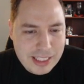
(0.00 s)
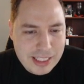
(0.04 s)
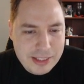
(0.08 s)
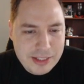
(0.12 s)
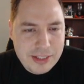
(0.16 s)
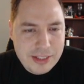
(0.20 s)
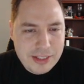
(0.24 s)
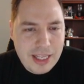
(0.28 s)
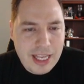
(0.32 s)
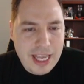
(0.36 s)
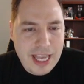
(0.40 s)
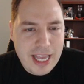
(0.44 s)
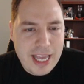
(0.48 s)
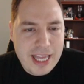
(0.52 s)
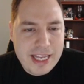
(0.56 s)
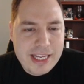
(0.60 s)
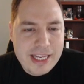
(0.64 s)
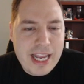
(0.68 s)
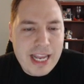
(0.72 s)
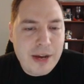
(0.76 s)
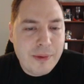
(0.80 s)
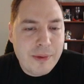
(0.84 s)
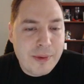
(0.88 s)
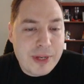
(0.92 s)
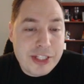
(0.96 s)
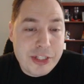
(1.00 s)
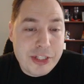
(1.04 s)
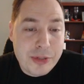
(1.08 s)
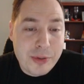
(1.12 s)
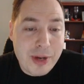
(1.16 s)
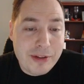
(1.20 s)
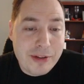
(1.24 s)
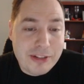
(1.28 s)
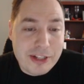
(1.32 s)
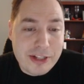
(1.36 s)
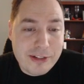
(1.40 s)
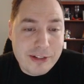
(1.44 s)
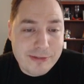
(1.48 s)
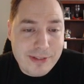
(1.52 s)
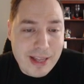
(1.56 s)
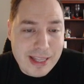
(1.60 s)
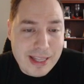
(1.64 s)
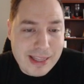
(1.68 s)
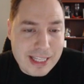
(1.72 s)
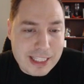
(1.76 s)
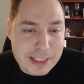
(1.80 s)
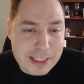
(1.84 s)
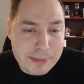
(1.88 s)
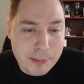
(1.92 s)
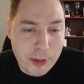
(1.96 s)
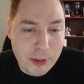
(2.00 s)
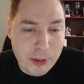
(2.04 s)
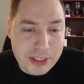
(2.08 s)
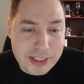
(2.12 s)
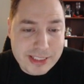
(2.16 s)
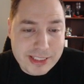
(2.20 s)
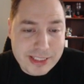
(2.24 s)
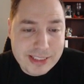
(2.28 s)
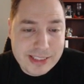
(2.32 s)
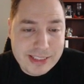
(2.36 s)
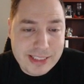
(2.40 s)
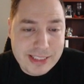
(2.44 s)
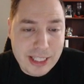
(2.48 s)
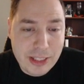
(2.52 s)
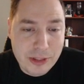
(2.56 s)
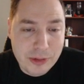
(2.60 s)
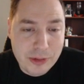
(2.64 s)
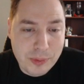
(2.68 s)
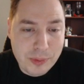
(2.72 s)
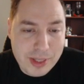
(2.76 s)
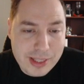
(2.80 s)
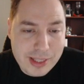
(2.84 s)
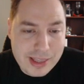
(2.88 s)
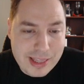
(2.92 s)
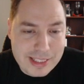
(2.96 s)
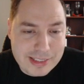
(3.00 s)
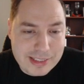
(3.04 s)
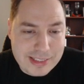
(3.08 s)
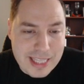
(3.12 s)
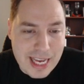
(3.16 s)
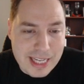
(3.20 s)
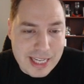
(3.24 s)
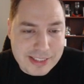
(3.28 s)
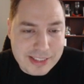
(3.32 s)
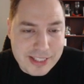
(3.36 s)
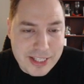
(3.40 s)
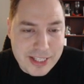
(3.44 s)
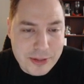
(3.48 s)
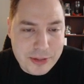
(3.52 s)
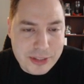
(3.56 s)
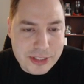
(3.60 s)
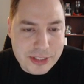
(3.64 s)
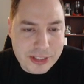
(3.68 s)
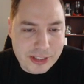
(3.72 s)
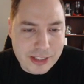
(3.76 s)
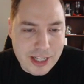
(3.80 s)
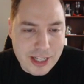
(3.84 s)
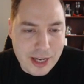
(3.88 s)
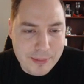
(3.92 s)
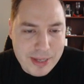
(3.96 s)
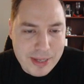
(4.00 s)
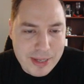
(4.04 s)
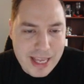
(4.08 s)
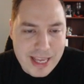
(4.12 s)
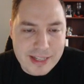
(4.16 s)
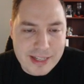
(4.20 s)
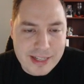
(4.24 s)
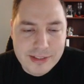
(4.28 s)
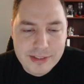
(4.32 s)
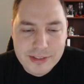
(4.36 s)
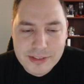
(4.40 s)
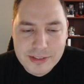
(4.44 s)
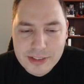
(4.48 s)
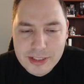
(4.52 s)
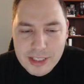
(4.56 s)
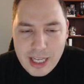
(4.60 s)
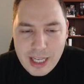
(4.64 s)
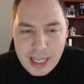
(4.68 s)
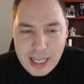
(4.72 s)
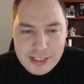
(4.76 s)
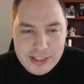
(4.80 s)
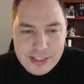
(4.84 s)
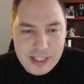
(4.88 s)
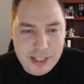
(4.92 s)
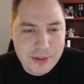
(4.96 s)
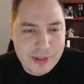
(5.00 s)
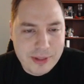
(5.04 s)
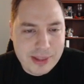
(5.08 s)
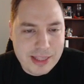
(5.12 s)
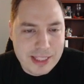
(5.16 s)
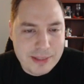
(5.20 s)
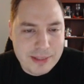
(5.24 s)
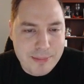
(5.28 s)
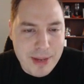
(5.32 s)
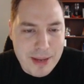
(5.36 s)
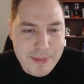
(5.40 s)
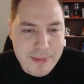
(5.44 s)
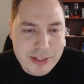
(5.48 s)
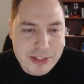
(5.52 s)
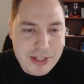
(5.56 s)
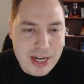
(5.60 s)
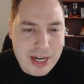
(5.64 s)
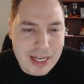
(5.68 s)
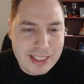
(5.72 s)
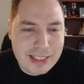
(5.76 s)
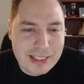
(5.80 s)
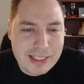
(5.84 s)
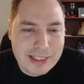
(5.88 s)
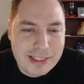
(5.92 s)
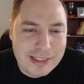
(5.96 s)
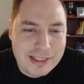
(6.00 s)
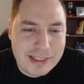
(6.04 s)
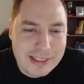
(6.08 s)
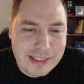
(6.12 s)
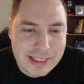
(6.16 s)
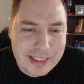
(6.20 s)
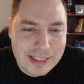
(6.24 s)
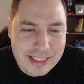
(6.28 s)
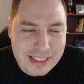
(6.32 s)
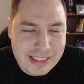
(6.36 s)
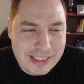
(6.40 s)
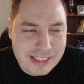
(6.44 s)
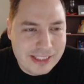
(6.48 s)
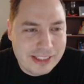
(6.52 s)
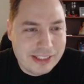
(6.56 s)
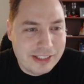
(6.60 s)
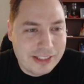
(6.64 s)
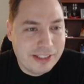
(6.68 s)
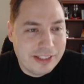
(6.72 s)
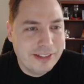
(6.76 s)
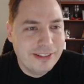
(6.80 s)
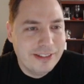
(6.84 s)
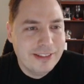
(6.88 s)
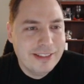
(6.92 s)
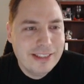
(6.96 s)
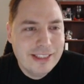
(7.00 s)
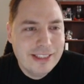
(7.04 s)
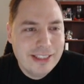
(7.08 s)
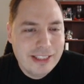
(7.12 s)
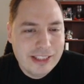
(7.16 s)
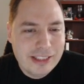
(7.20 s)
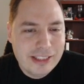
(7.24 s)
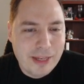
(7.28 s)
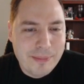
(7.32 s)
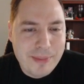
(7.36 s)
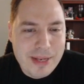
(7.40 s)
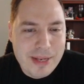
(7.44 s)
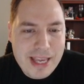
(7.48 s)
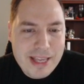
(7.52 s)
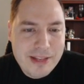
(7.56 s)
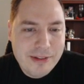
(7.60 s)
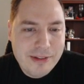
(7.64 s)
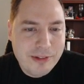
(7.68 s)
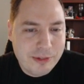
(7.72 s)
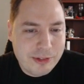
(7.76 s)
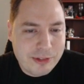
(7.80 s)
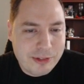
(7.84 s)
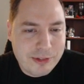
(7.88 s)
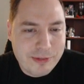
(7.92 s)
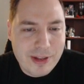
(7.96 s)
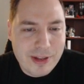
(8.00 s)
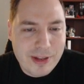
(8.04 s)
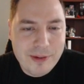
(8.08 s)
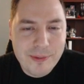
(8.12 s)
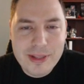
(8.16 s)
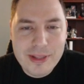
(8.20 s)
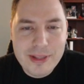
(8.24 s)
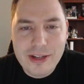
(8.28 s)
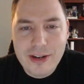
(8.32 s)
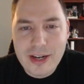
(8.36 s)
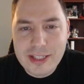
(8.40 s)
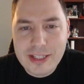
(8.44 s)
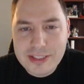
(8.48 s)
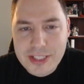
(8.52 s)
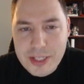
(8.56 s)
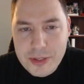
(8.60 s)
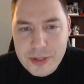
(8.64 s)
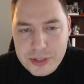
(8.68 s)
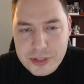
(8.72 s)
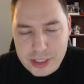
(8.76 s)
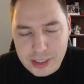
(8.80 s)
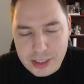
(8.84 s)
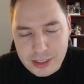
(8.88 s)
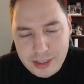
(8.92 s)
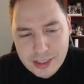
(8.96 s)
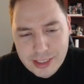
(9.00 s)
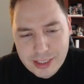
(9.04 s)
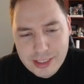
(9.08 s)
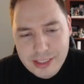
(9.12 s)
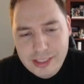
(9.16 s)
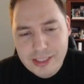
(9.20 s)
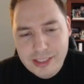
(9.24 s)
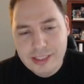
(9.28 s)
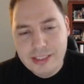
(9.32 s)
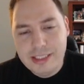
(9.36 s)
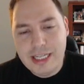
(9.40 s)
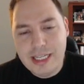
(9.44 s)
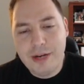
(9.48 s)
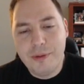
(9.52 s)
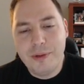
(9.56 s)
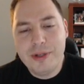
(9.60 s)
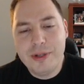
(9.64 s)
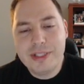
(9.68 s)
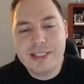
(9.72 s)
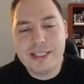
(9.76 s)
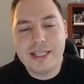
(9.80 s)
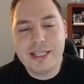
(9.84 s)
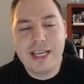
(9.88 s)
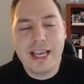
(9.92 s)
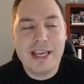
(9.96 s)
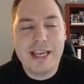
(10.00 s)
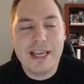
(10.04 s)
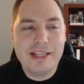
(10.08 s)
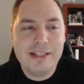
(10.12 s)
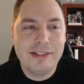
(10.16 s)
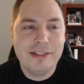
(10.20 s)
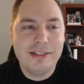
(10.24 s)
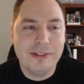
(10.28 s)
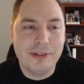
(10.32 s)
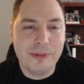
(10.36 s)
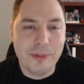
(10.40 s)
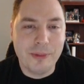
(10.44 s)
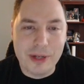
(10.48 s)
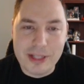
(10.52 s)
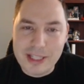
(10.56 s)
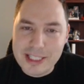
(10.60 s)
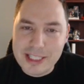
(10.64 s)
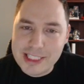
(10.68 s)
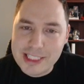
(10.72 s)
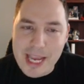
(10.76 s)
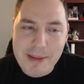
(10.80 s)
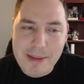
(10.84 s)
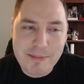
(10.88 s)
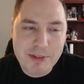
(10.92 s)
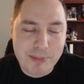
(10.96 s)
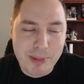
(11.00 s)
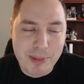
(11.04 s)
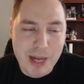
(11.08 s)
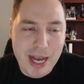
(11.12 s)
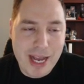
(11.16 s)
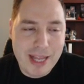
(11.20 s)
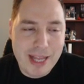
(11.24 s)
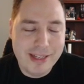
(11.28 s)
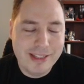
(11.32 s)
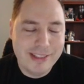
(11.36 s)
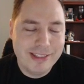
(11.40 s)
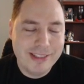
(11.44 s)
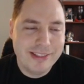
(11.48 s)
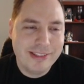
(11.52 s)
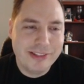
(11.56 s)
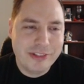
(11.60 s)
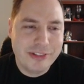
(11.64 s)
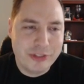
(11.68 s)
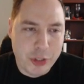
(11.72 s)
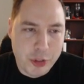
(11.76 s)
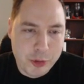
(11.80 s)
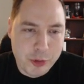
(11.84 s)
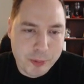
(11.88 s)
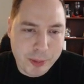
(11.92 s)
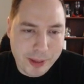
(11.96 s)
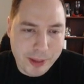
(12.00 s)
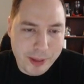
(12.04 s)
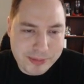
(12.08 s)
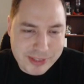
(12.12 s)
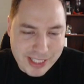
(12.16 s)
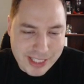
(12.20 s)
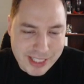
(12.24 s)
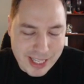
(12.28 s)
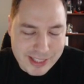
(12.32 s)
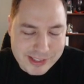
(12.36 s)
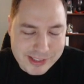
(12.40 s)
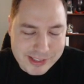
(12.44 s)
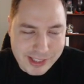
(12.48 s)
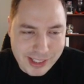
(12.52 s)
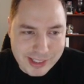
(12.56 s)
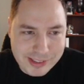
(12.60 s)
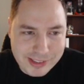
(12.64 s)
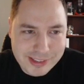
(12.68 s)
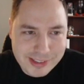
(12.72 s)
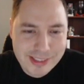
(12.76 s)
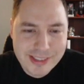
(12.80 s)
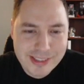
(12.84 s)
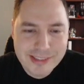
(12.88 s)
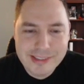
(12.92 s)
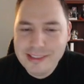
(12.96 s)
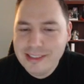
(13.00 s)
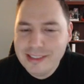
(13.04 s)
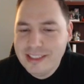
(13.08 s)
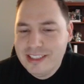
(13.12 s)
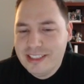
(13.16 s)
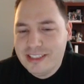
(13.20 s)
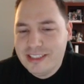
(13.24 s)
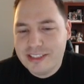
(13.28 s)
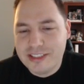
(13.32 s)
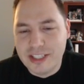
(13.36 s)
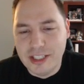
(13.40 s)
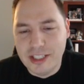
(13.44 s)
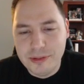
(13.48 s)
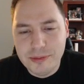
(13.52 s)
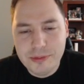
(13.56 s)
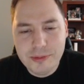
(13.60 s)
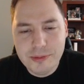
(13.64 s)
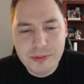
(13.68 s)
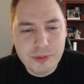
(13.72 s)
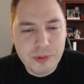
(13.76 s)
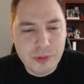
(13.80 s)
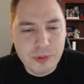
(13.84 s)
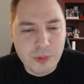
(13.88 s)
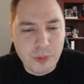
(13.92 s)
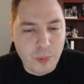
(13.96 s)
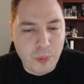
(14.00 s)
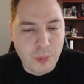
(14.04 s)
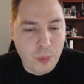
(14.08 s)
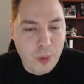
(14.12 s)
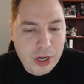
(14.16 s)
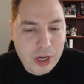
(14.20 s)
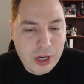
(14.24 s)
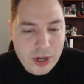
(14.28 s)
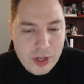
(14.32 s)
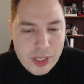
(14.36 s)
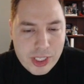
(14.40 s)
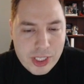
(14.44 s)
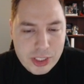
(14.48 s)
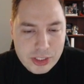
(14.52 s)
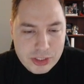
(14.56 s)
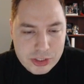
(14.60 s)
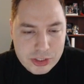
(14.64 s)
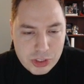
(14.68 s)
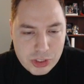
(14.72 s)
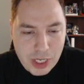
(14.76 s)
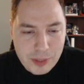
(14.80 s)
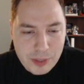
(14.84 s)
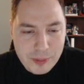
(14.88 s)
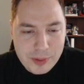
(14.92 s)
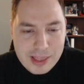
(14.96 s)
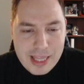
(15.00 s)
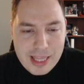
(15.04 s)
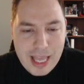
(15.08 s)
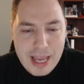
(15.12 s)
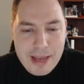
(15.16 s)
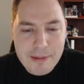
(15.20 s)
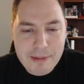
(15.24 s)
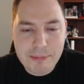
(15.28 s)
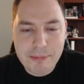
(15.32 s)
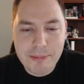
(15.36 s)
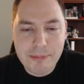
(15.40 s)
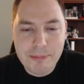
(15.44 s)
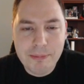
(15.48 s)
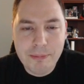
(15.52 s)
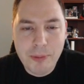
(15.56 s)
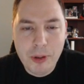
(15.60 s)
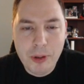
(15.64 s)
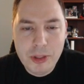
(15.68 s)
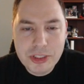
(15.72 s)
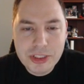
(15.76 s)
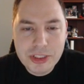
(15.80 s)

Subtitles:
and now we do have to defend this push still with this Executioner coming in. I'm sorry, with the Baby Dragon coming in, defended with our Executioner. Now once again, we're in the same spot, 2 pumps against us. So we're going to start with that push.